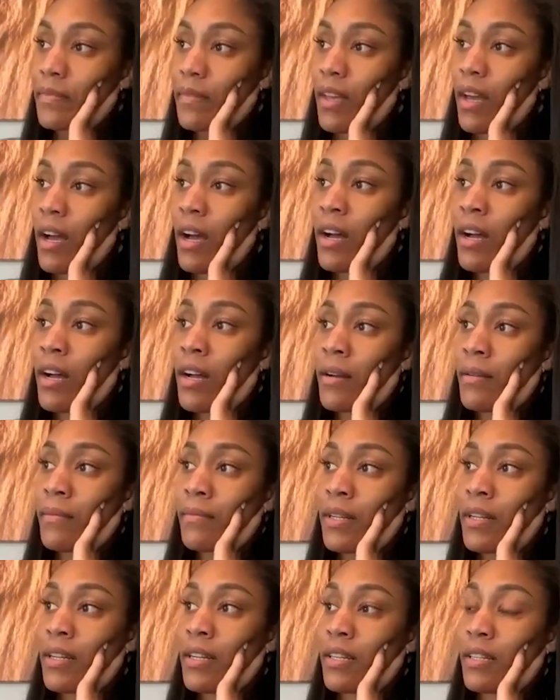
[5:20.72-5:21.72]

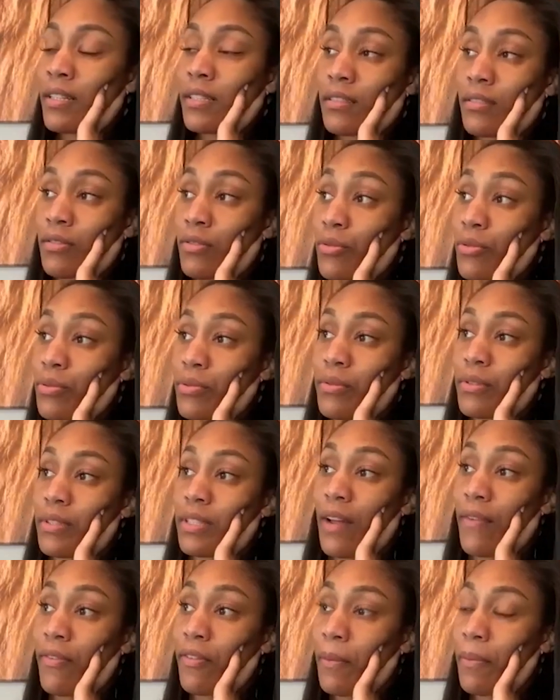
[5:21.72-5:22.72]

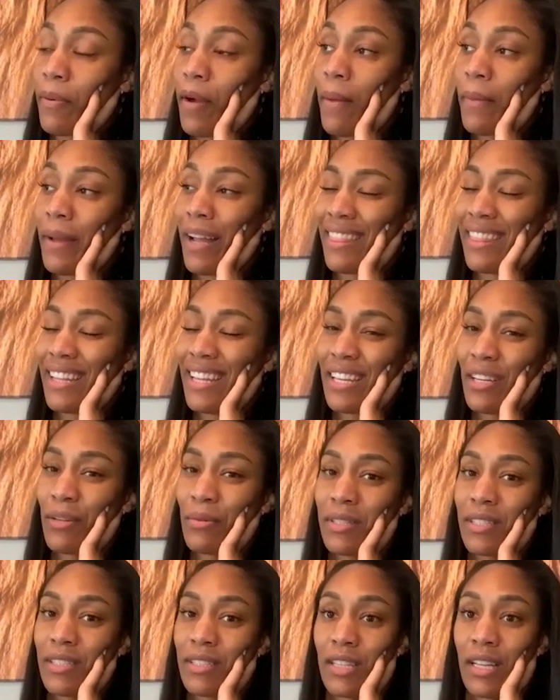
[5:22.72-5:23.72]
Definitely probably, I think it
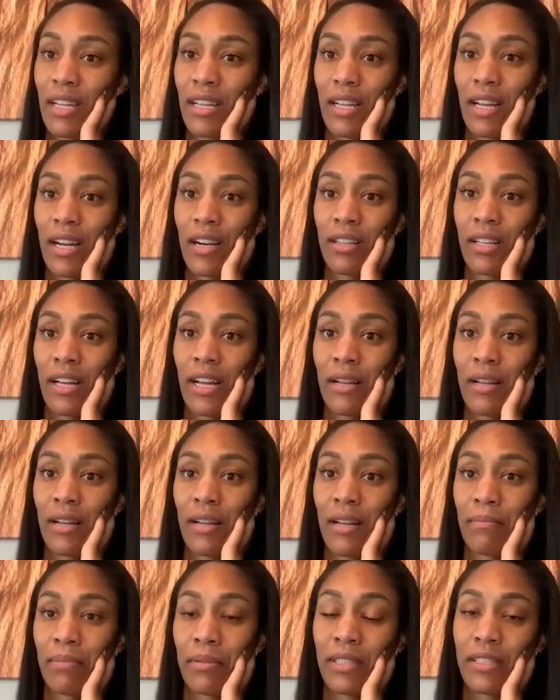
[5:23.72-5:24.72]
was in Caroline,
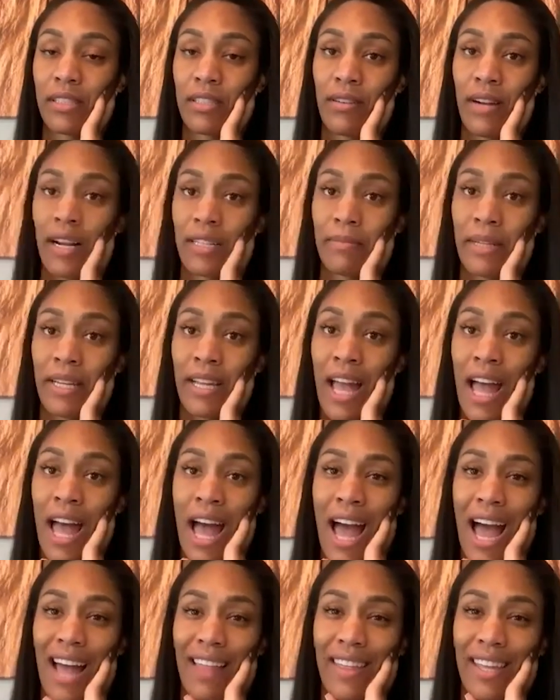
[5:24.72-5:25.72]
please correct me.
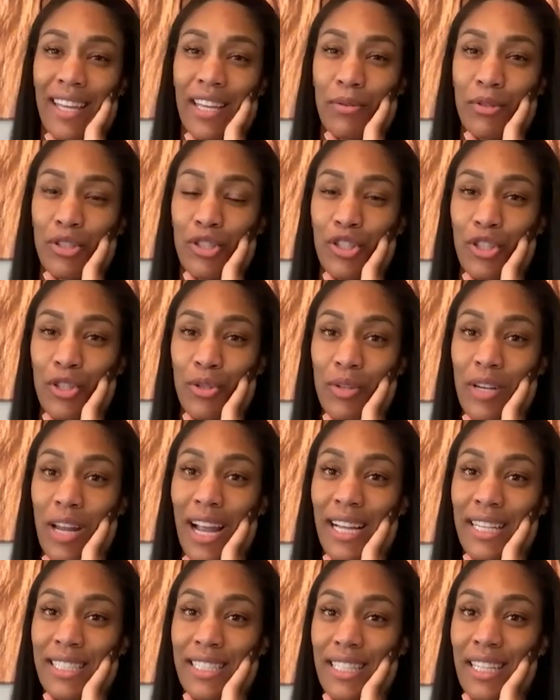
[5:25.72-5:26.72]
I think it was
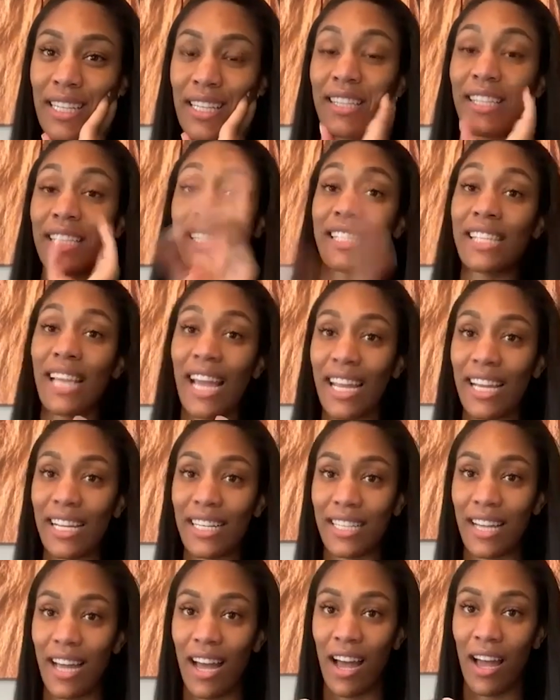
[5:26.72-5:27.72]
U19, the
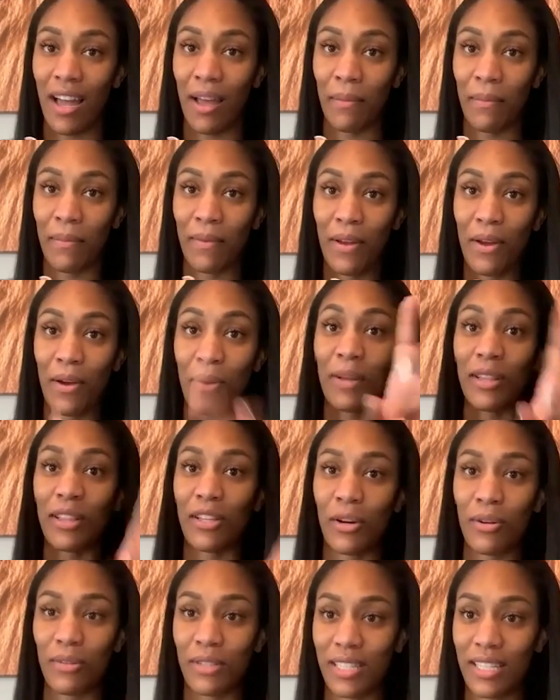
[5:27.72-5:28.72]
second time with
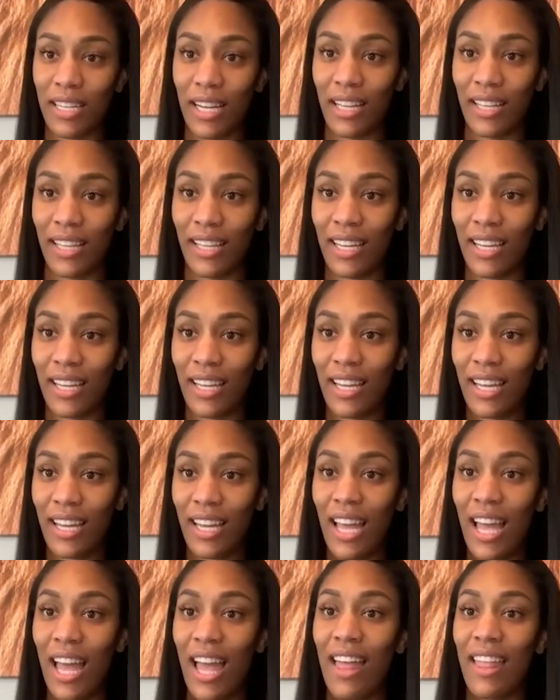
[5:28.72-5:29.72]
Coach Staley.
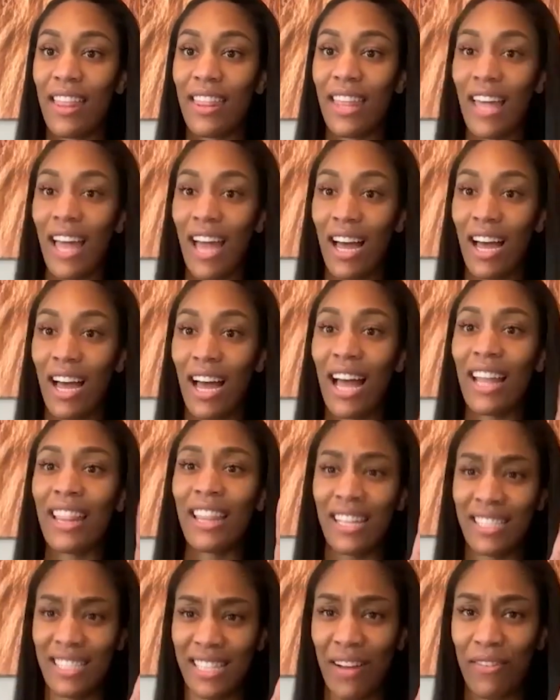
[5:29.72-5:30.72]

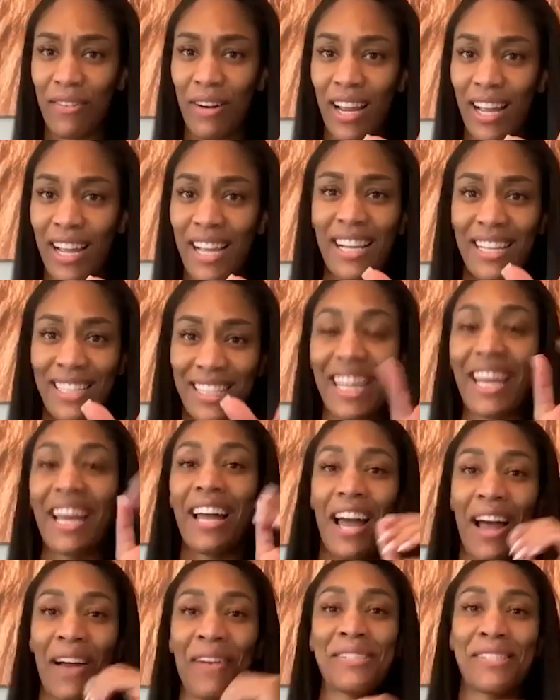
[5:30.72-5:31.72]
Is that right? Yeah,
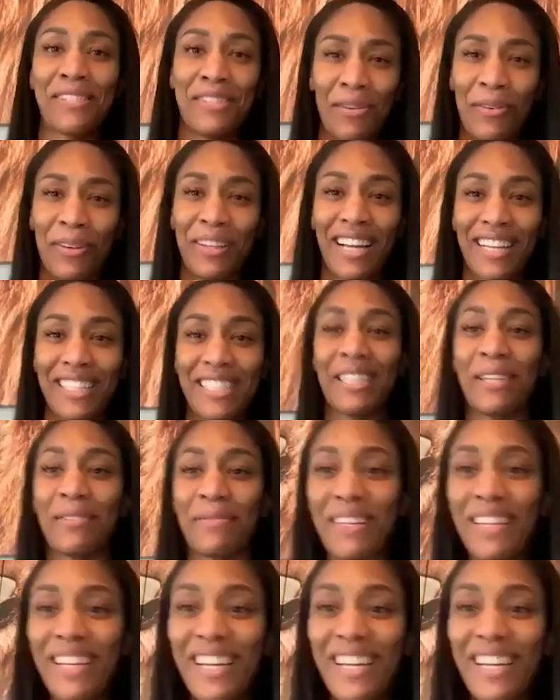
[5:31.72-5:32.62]
I was on that team.